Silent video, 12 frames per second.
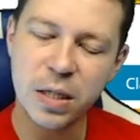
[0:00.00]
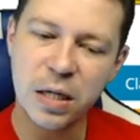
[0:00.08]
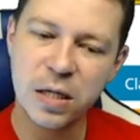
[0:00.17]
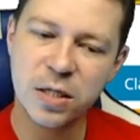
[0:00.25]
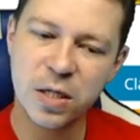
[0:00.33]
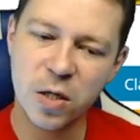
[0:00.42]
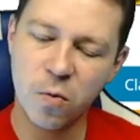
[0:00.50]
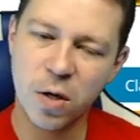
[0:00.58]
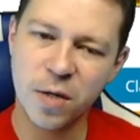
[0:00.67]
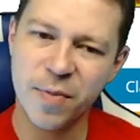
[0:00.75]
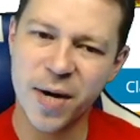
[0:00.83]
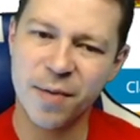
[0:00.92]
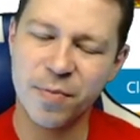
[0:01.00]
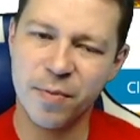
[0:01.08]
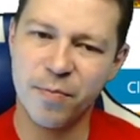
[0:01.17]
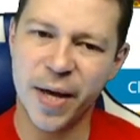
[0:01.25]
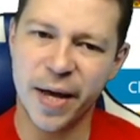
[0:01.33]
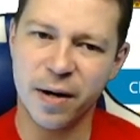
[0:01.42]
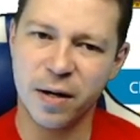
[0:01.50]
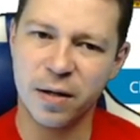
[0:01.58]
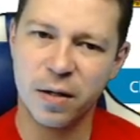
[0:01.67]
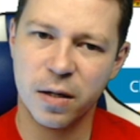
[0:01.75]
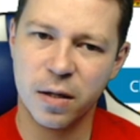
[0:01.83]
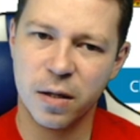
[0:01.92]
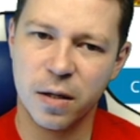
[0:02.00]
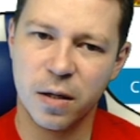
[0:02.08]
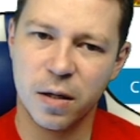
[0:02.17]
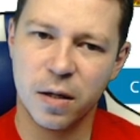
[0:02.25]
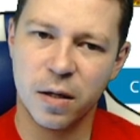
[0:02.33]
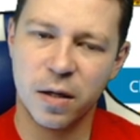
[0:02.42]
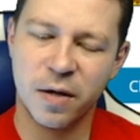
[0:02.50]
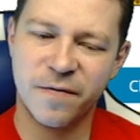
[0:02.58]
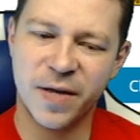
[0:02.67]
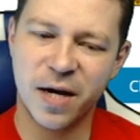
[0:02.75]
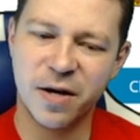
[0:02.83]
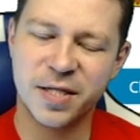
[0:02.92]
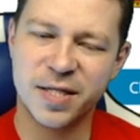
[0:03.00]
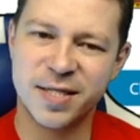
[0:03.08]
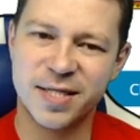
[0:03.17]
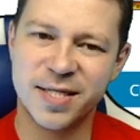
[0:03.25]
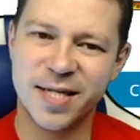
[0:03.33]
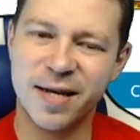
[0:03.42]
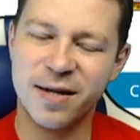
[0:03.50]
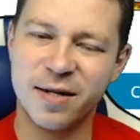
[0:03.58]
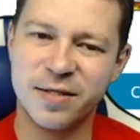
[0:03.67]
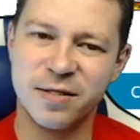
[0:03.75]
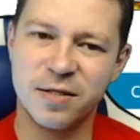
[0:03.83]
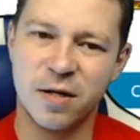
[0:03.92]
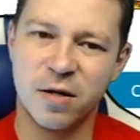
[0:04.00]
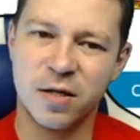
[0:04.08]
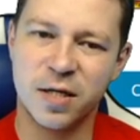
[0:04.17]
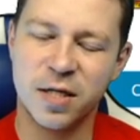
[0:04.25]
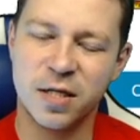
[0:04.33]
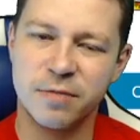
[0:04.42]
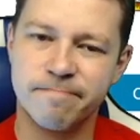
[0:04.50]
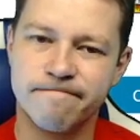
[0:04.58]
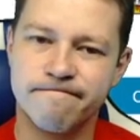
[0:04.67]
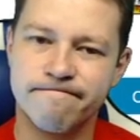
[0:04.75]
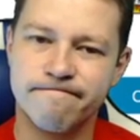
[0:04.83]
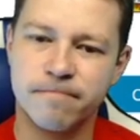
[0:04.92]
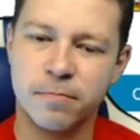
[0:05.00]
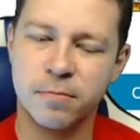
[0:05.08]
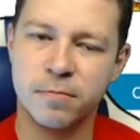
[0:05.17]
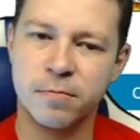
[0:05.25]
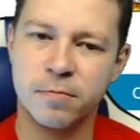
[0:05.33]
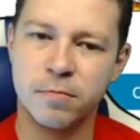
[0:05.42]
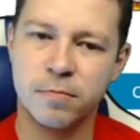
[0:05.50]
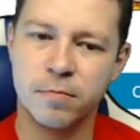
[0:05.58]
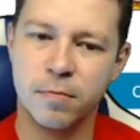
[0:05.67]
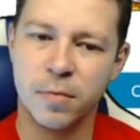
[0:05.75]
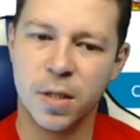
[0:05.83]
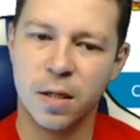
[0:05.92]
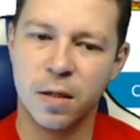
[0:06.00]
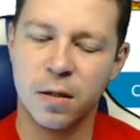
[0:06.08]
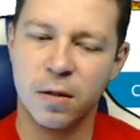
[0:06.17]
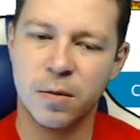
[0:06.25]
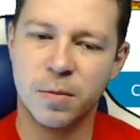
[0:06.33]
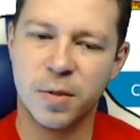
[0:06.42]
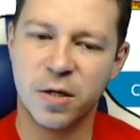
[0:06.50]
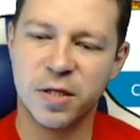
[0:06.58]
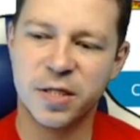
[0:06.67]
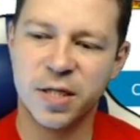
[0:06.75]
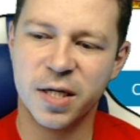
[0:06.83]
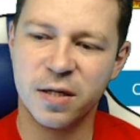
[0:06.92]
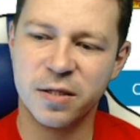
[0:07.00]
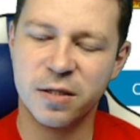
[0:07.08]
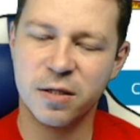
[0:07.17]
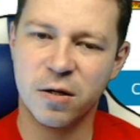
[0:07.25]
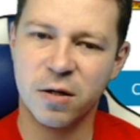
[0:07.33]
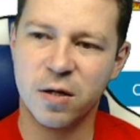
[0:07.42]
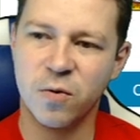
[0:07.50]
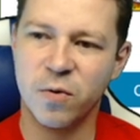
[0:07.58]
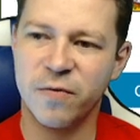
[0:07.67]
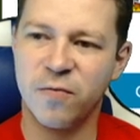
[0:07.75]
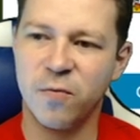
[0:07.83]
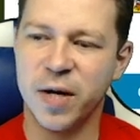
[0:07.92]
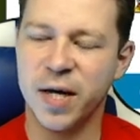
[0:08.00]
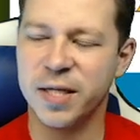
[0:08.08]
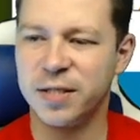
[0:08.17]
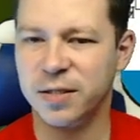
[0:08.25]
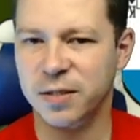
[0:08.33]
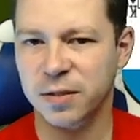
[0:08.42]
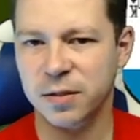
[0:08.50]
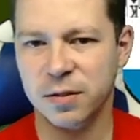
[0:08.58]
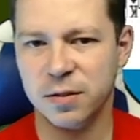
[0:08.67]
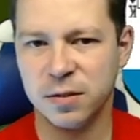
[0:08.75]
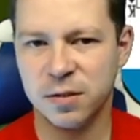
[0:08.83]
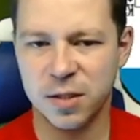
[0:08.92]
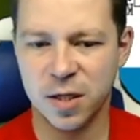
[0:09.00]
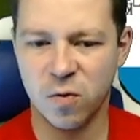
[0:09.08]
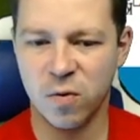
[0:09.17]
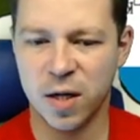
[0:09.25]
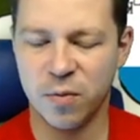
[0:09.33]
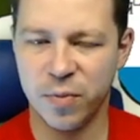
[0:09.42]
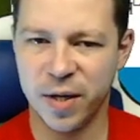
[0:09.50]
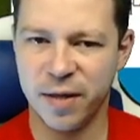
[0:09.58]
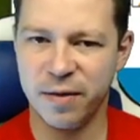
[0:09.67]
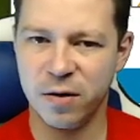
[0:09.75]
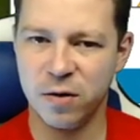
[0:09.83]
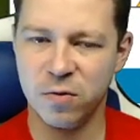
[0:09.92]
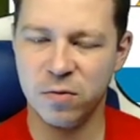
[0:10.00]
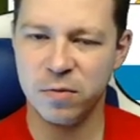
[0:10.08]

So what might be better? If there's a singleton honor, hmm. There's singleton honor with West. No one bid though.